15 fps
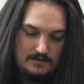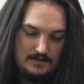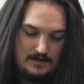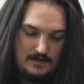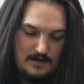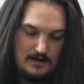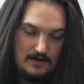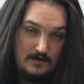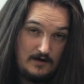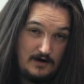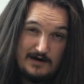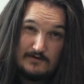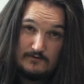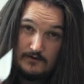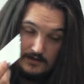
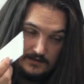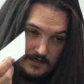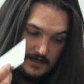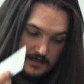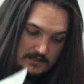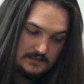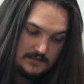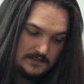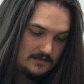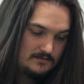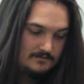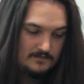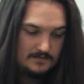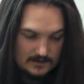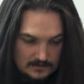Iron Rot
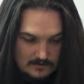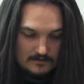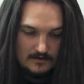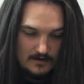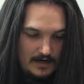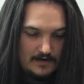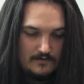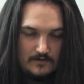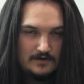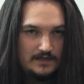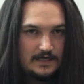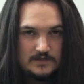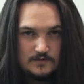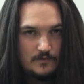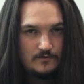Legs,
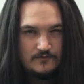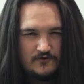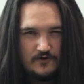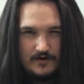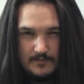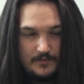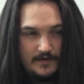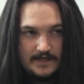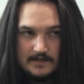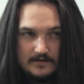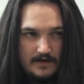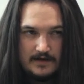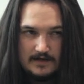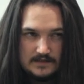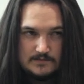we're trying to play,
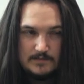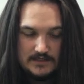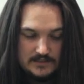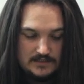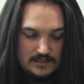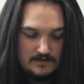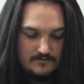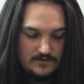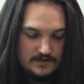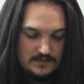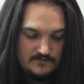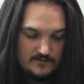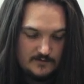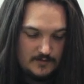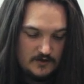like, as much
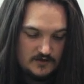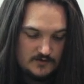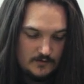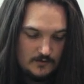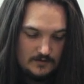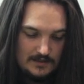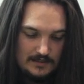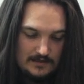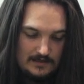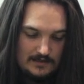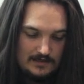defensive as possible.